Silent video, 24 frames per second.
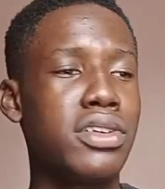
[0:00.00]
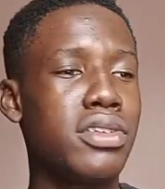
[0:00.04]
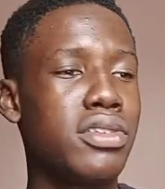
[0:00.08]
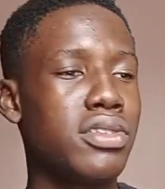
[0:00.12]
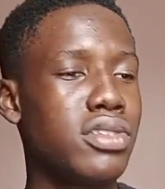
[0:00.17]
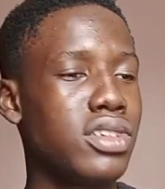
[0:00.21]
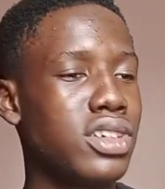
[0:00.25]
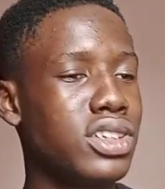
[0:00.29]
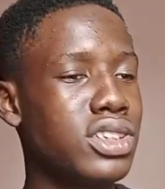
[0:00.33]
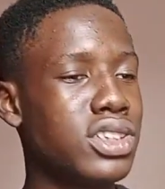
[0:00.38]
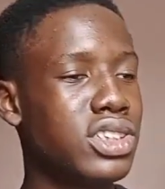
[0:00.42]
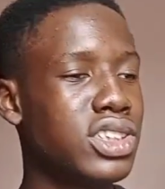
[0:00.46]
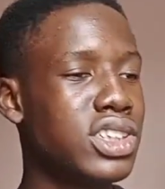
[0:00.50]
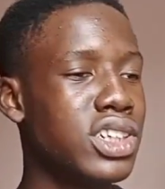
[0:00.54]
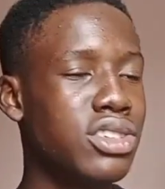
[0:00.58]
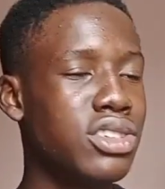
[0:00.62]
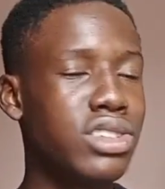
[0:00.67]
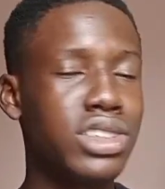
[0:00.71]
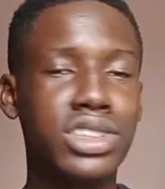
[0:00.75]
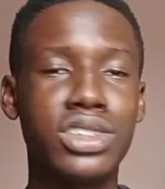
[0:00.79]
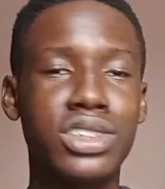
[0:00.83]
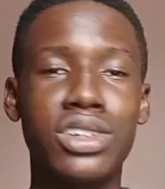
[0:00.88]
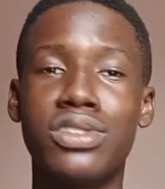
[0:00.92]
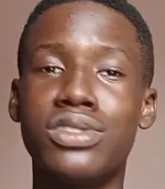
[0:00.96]
just
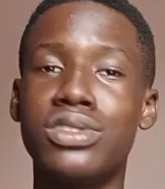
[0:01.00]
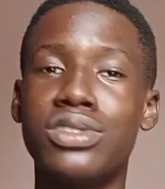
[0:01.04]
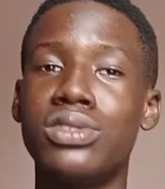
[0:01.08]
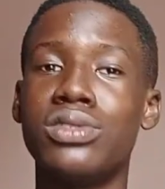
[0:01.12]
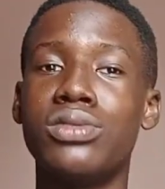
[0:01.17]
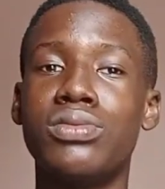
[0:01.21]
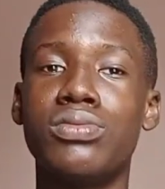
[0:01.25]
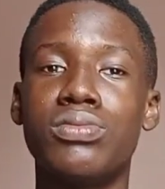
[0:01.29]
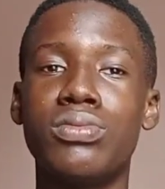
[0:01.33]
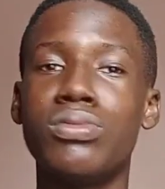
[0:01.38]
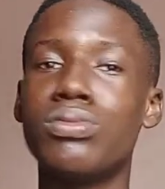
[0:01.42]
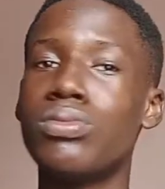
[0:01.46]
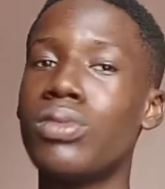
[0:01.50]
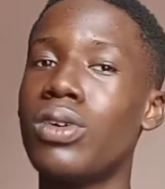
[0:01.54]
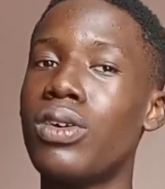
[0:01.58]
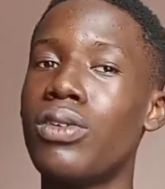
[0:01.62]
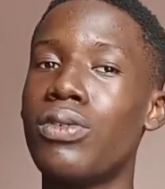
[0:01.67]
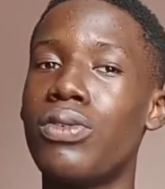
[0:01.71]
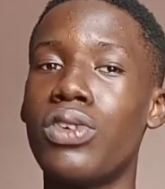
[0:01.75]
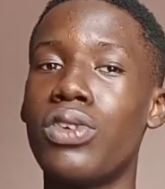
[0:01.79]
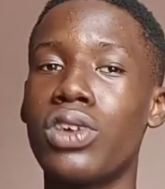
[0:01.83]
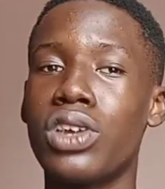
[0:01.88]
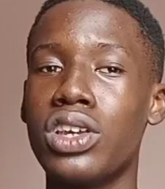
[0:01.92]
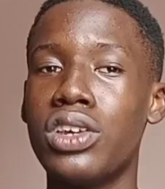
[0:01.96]
generous enough to
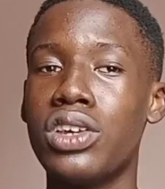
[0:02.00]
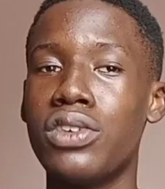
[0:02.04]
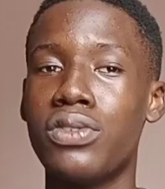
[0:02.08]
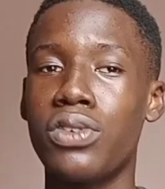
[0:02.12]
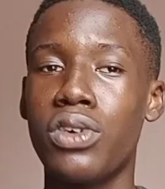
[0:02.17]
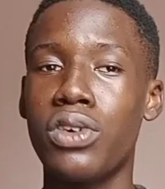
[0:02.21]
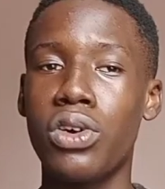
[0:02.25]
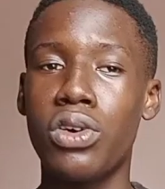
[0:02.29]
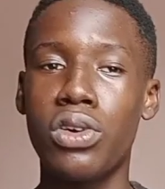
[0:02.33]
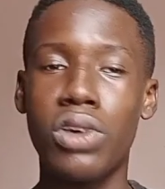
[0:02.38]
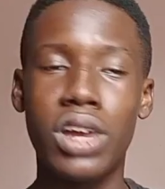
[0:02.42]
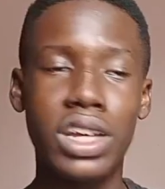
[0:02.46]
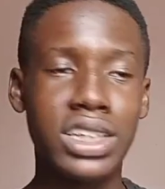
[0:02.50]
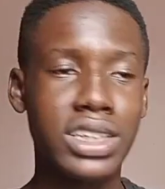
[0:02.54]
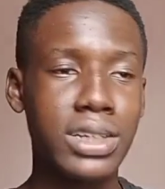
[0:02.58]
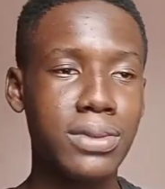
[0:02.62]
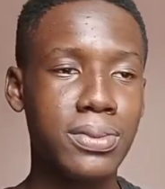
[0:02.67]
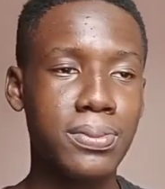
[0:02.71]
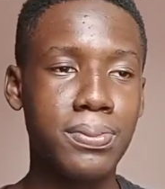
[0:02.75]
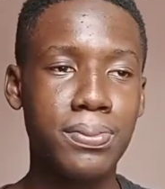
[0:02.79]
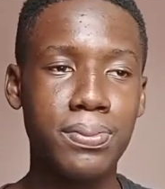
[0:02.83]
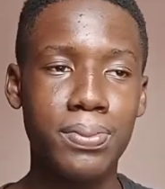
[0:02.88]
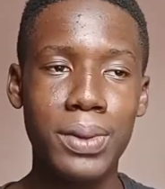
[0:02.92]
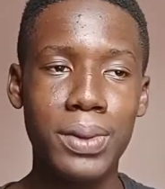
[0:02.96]
forgive or accept
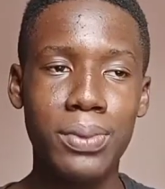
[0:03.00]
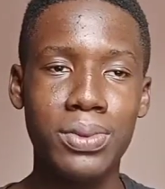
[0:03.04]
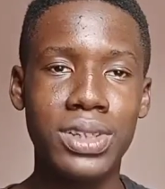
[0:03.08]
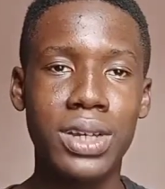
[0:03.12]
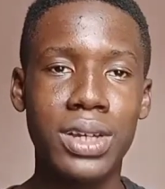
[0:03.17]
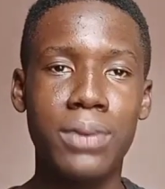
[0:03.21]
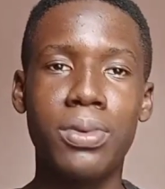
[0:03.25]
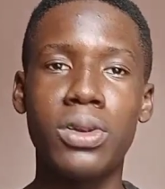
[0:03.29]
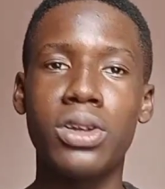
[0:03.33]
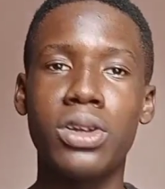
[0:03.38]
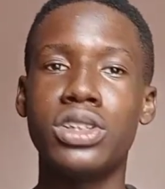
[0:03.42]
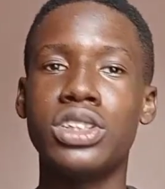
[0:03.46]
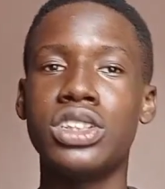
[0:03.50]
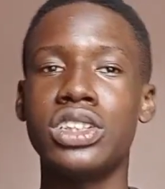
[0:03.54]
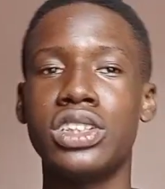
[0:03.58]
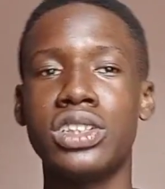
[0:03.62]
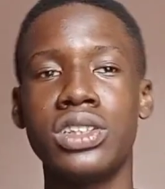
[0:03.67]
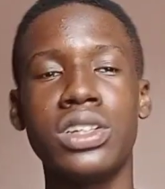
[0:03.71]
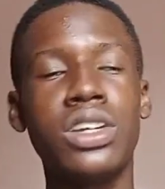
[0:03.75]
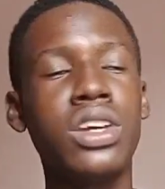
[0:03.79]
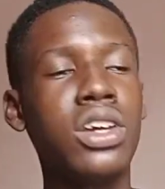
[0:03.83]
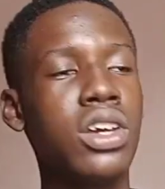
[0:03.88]
people's apologies,